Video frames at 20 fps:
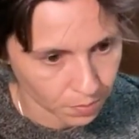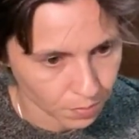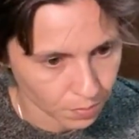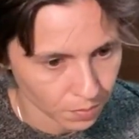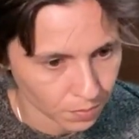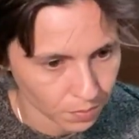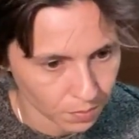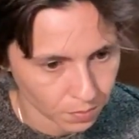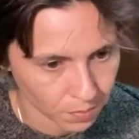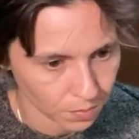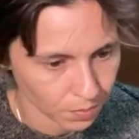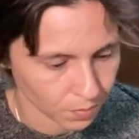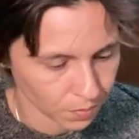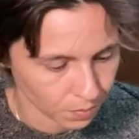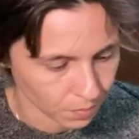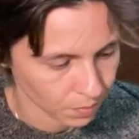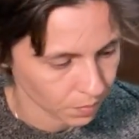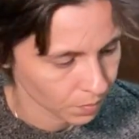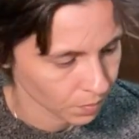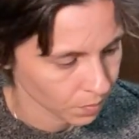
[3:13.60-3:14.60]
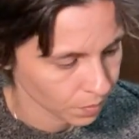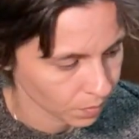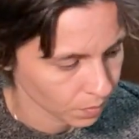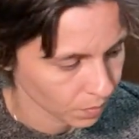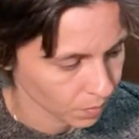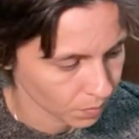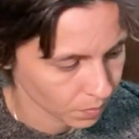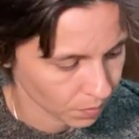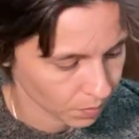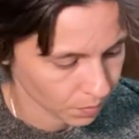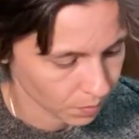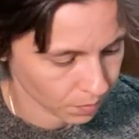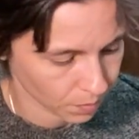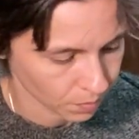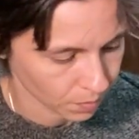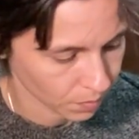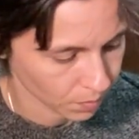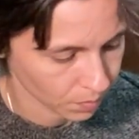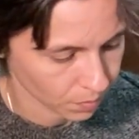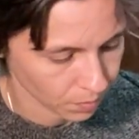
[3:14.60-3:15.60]

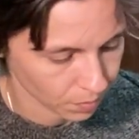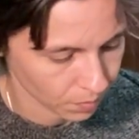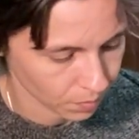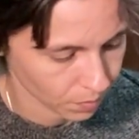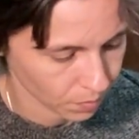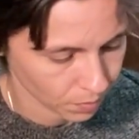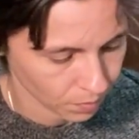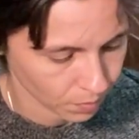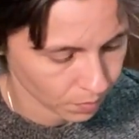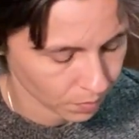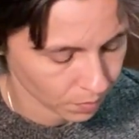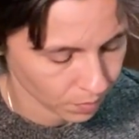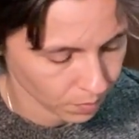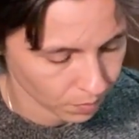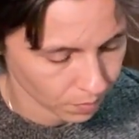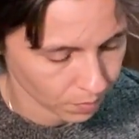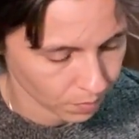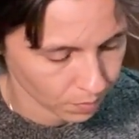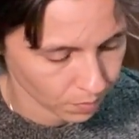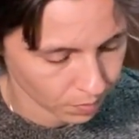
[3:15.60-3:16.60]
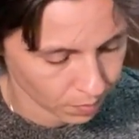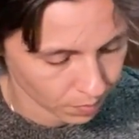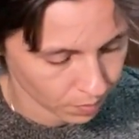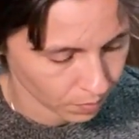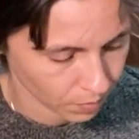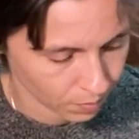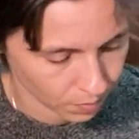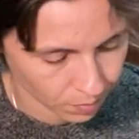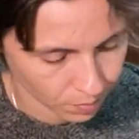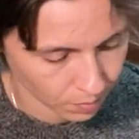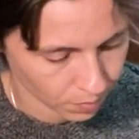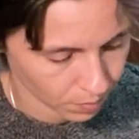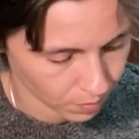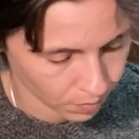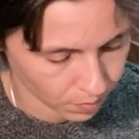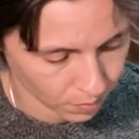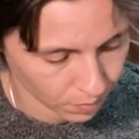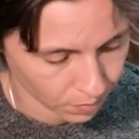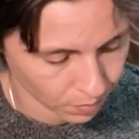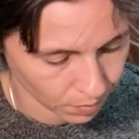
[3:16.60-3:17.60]

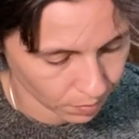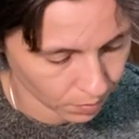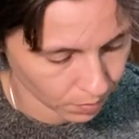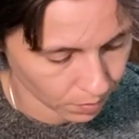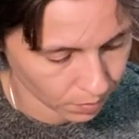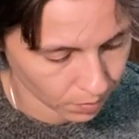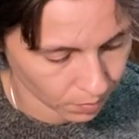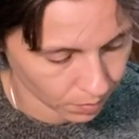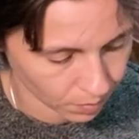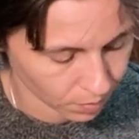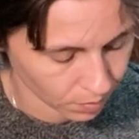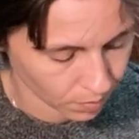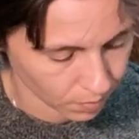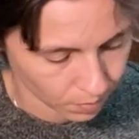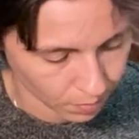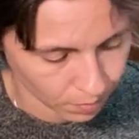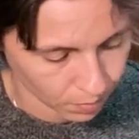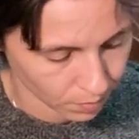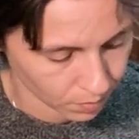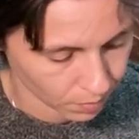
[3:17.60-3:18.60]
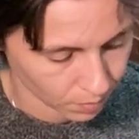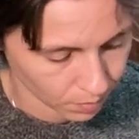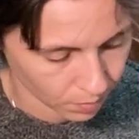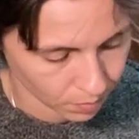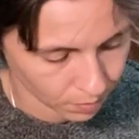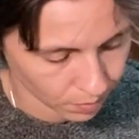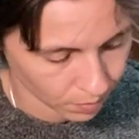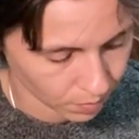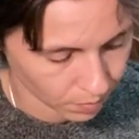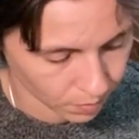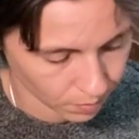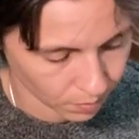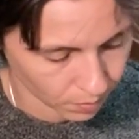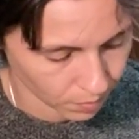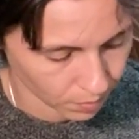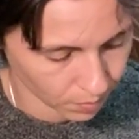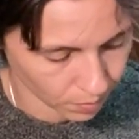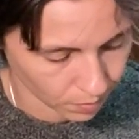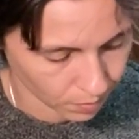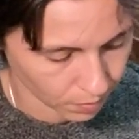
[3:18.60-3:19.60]

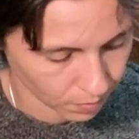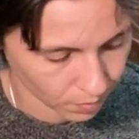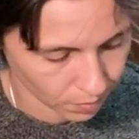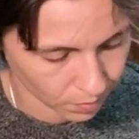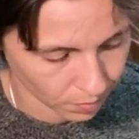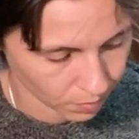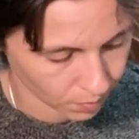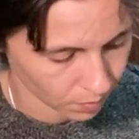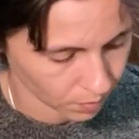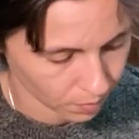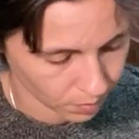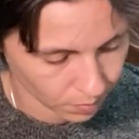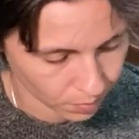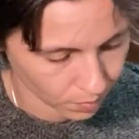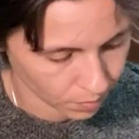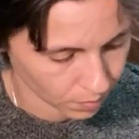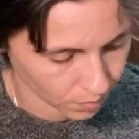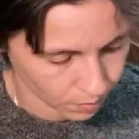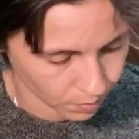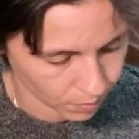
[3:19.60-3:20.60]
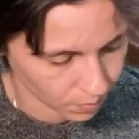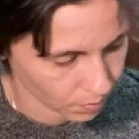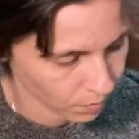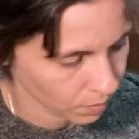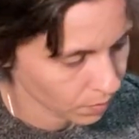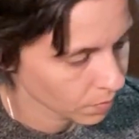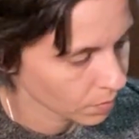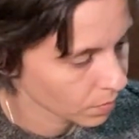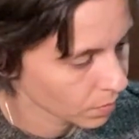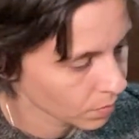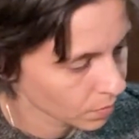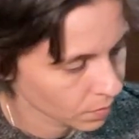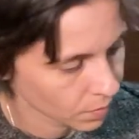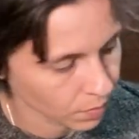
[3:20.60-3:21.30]
(silence)